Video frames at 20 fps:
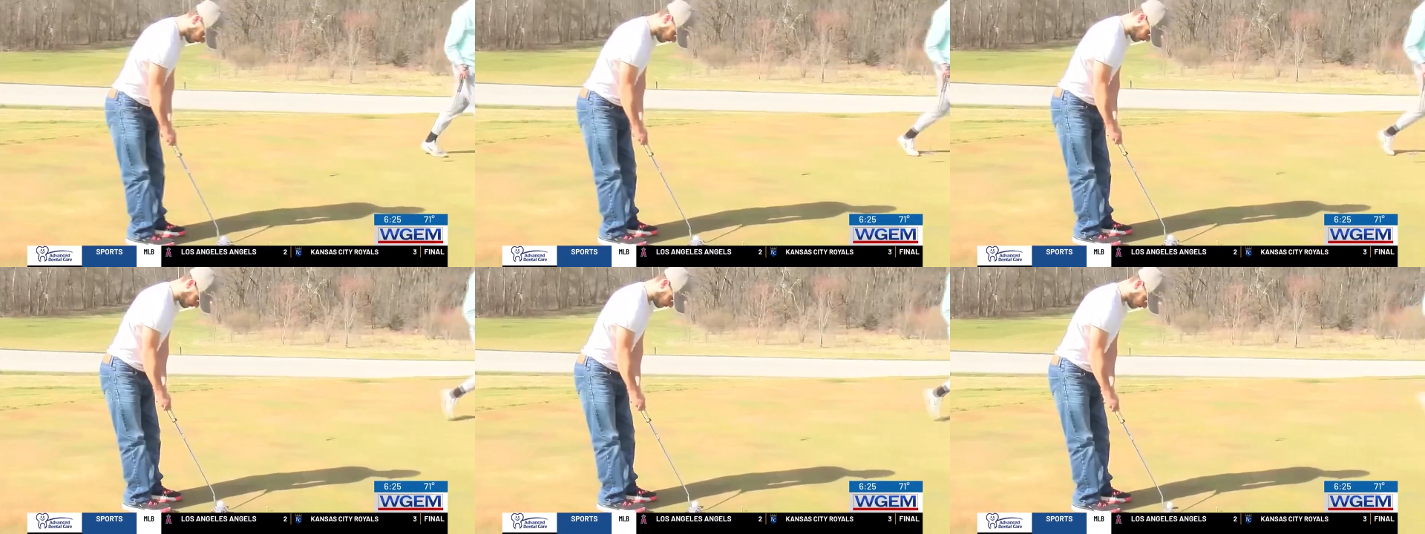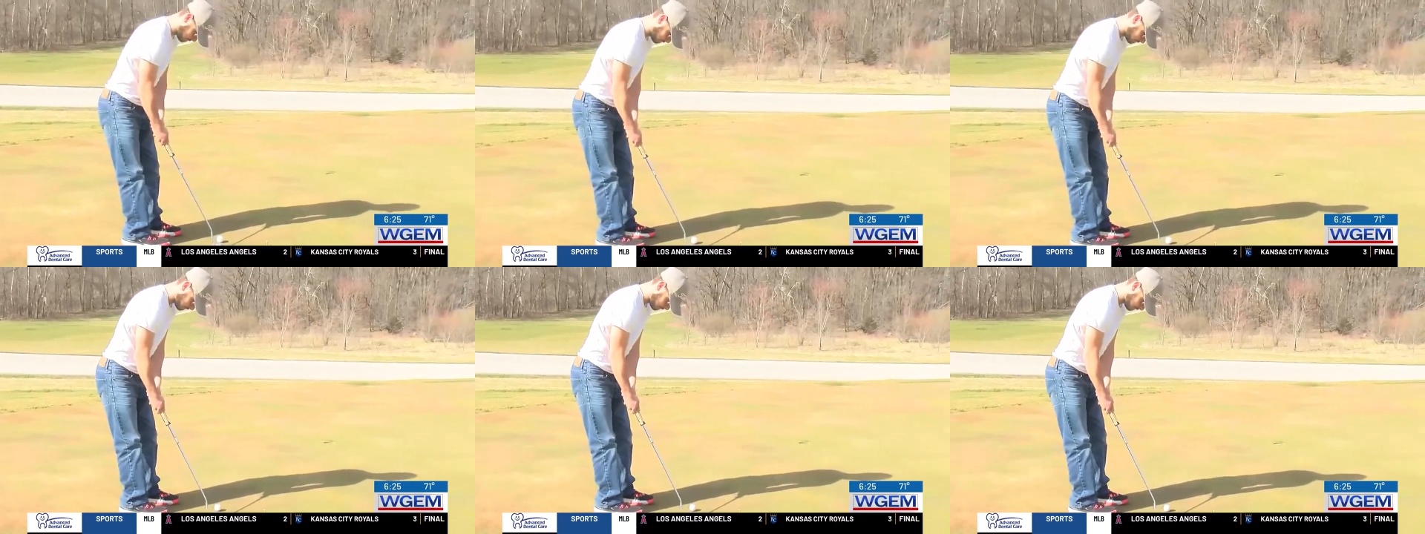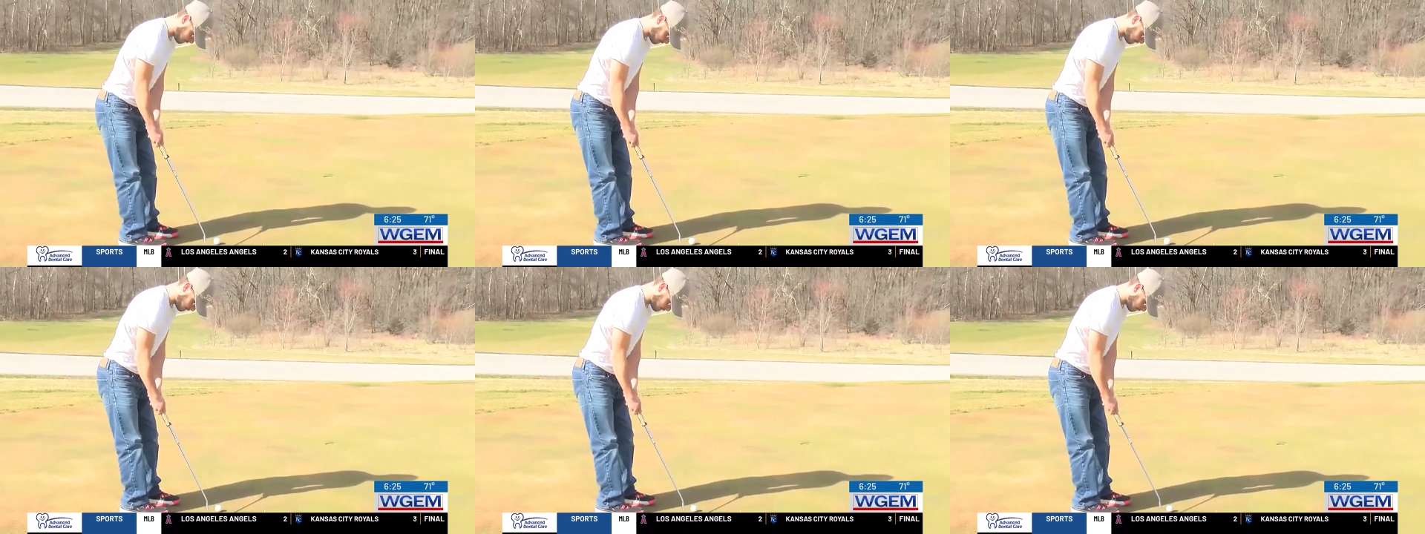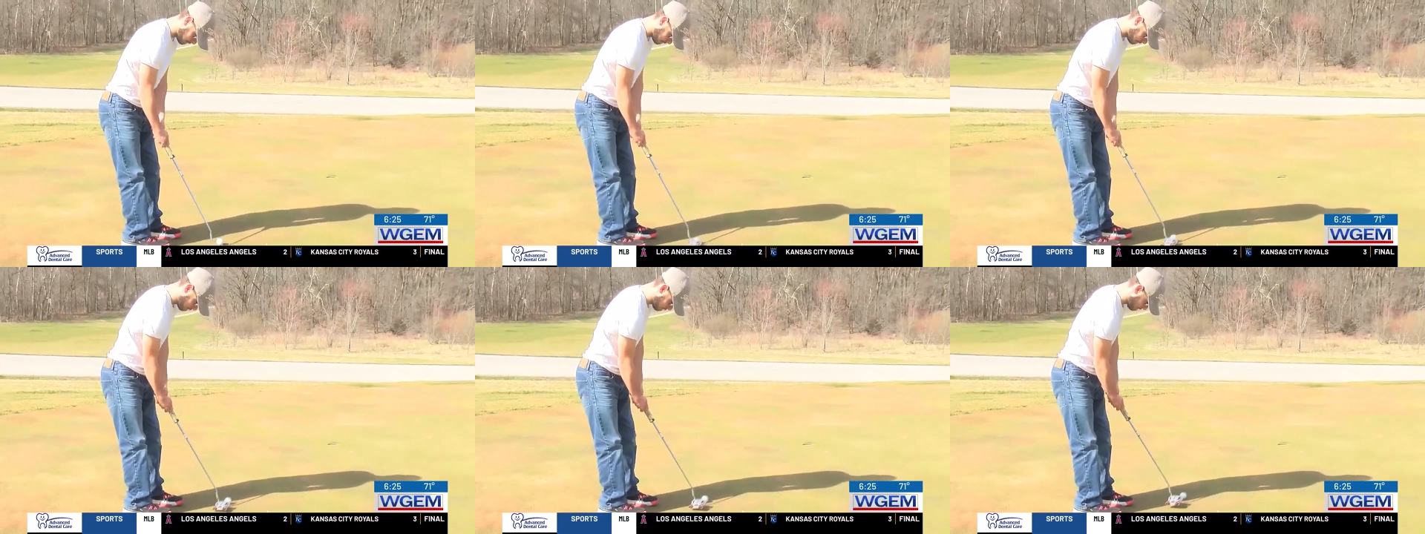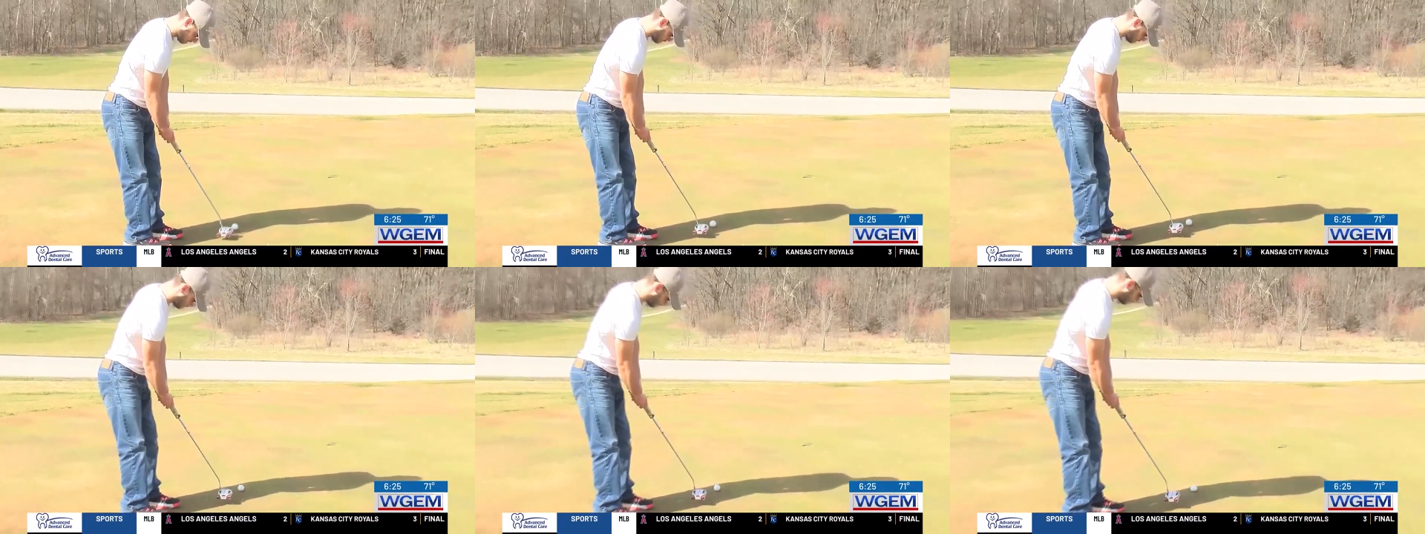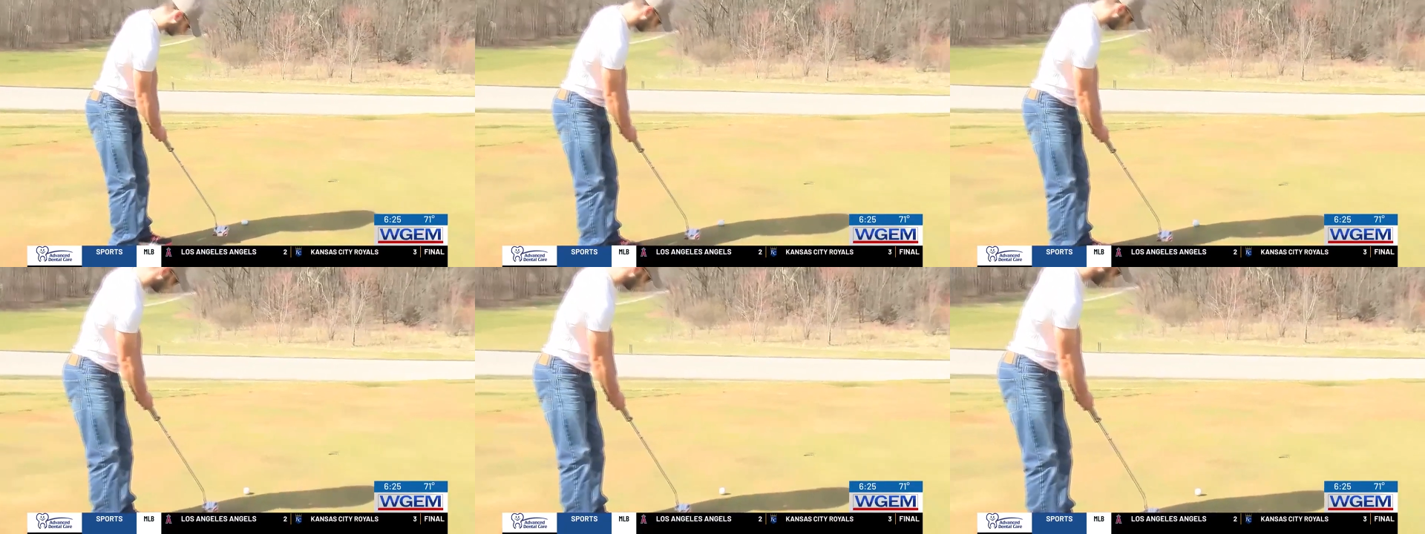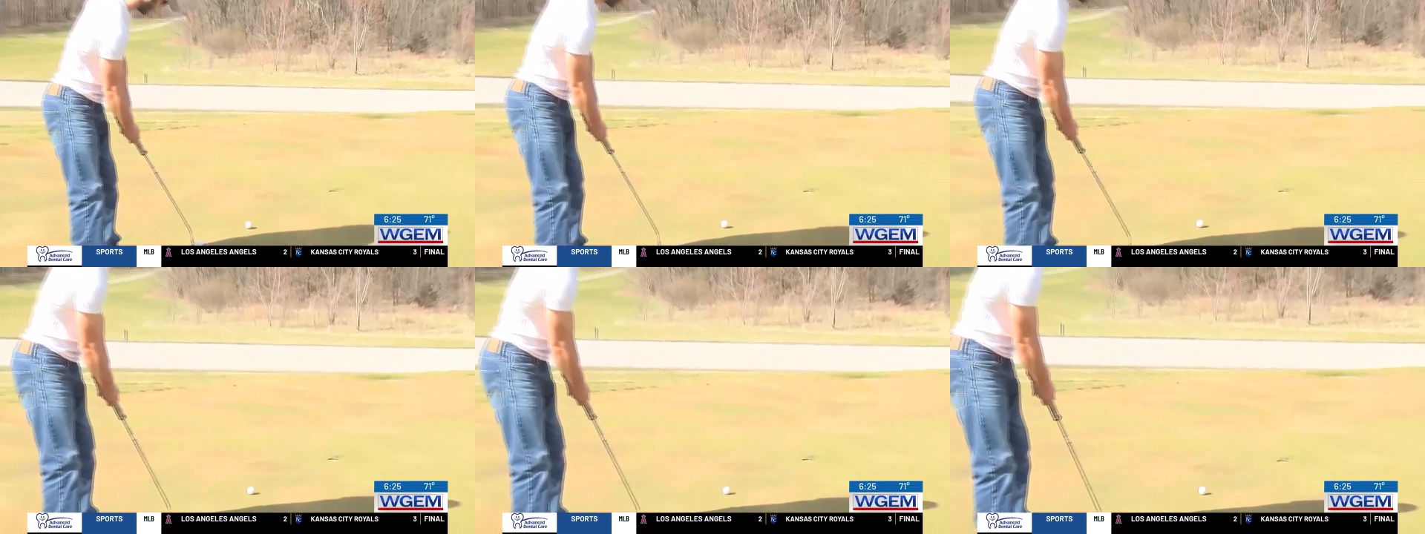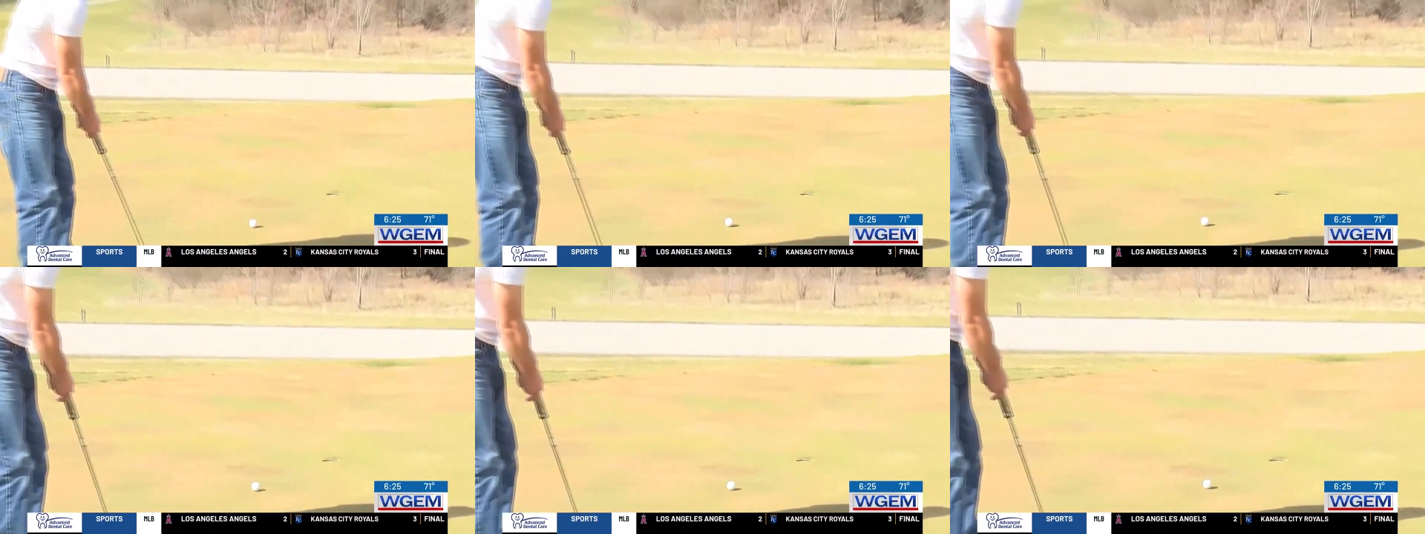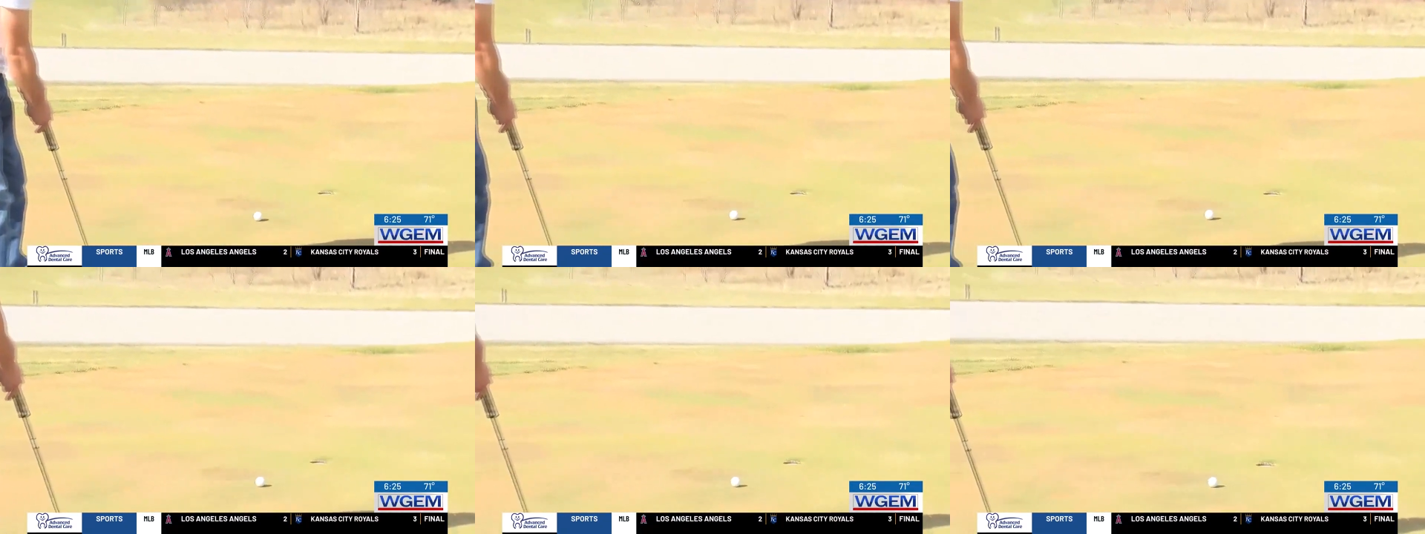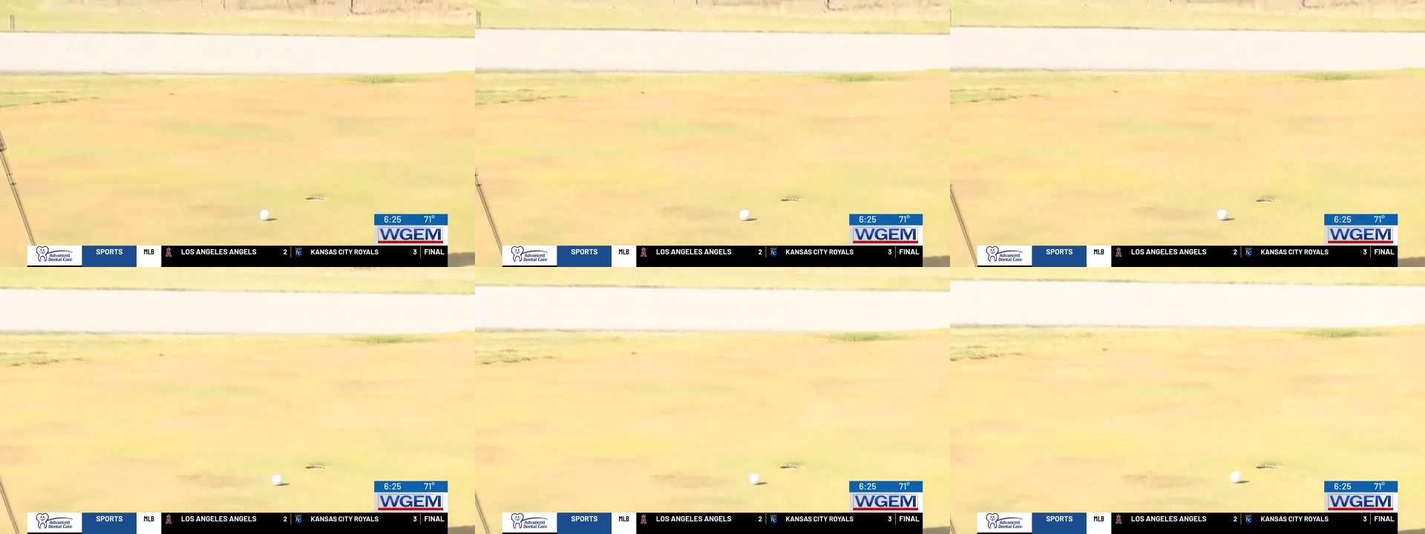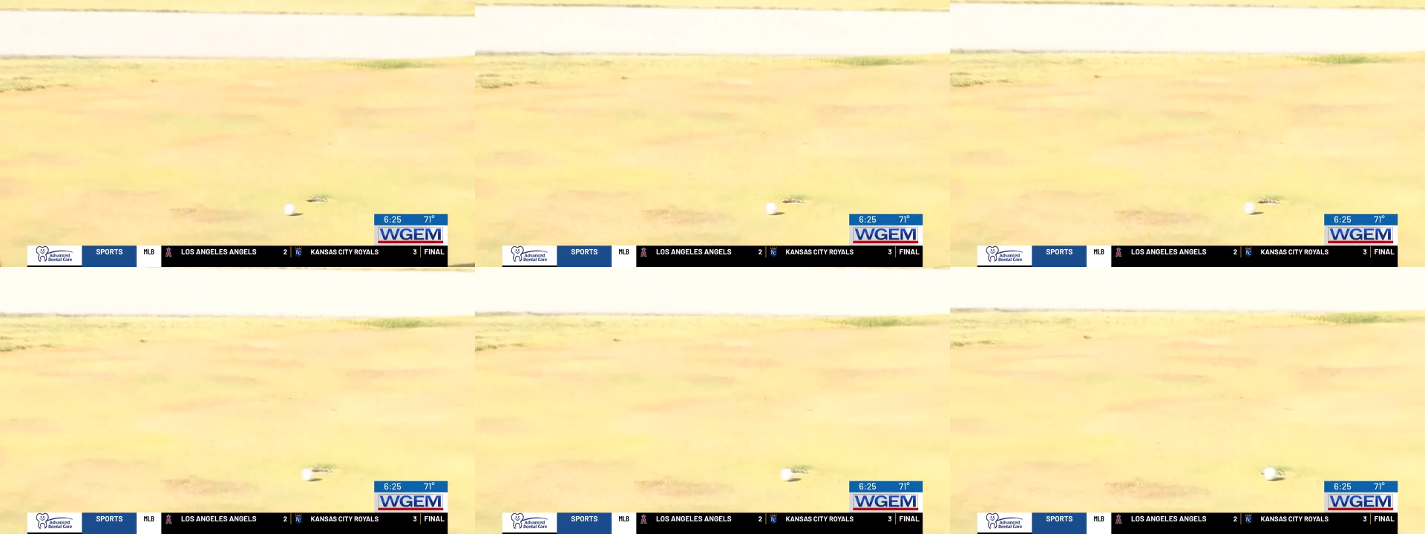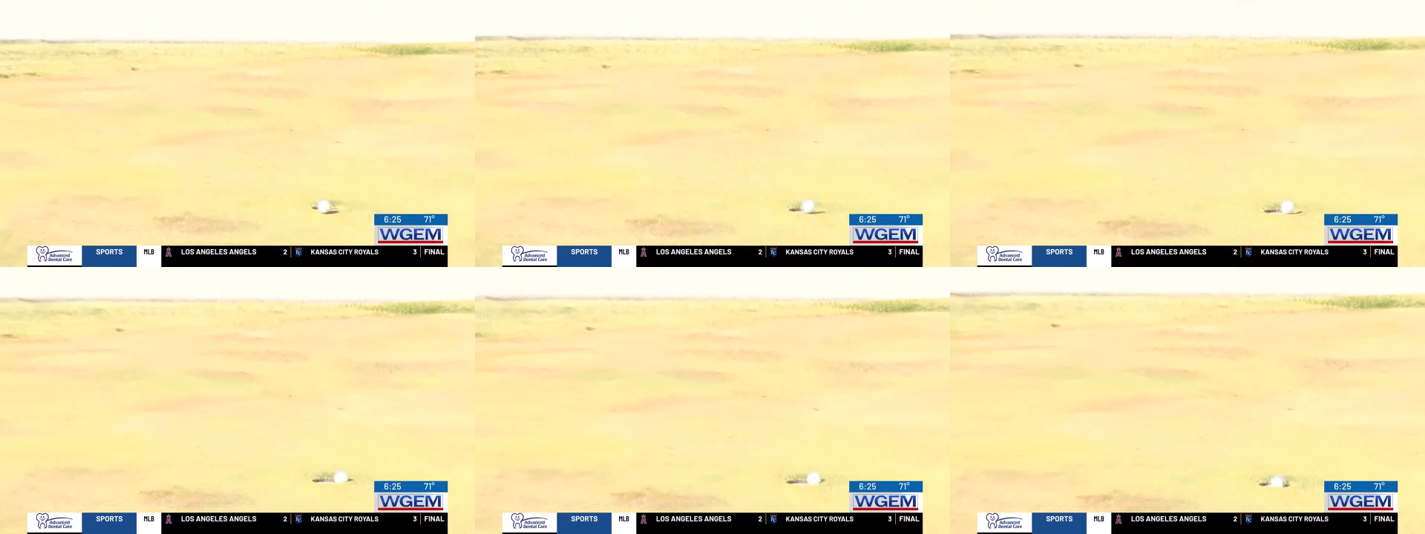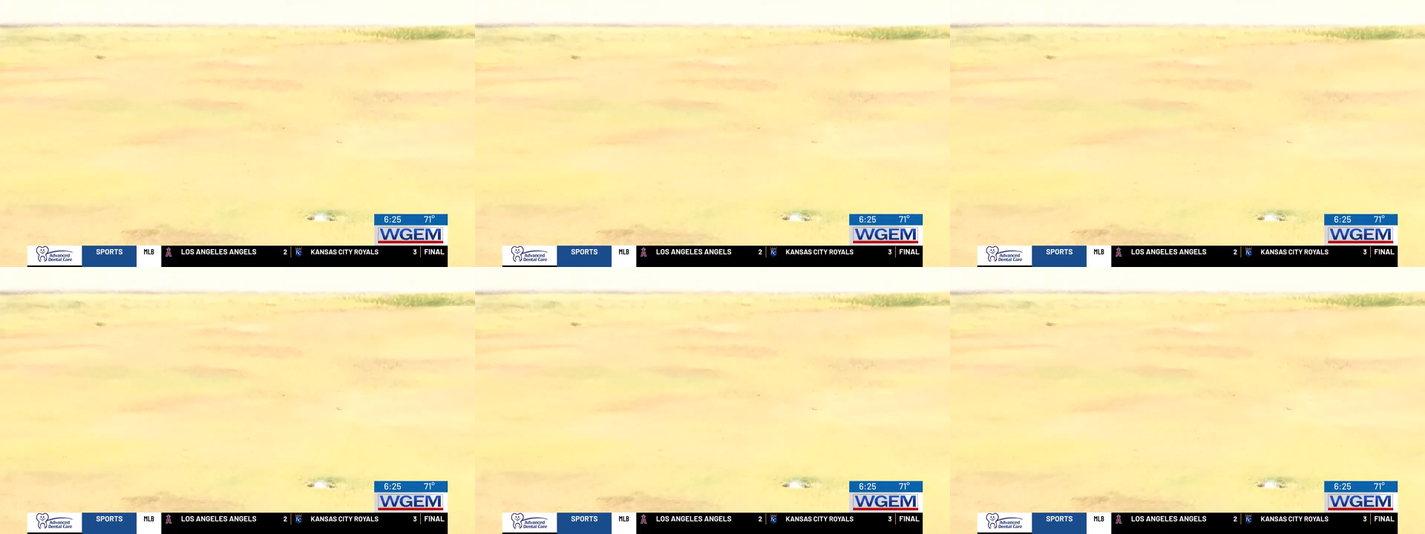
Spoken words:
(no speaker visible)